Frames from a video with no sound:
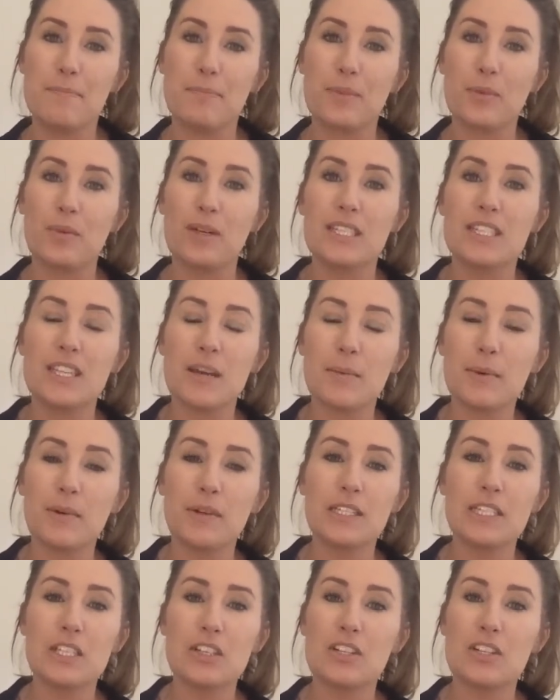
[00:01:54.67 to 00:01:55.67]
When someone
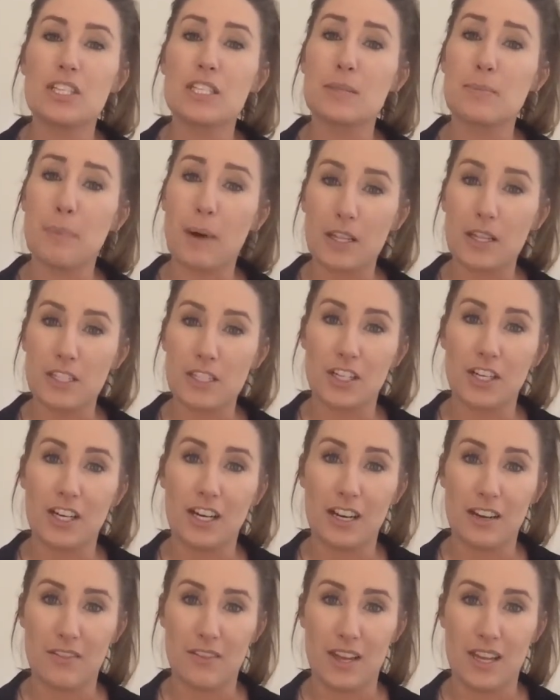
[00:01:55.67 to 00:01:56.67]
wants you to sponsor
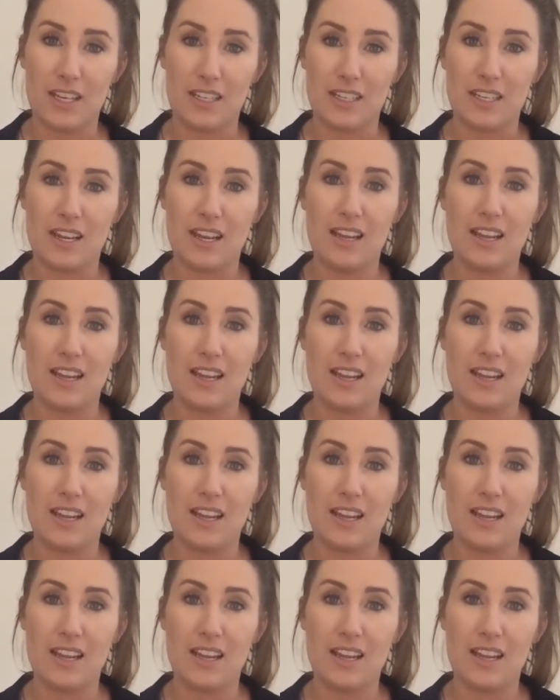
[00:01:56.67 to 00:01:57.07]
an event,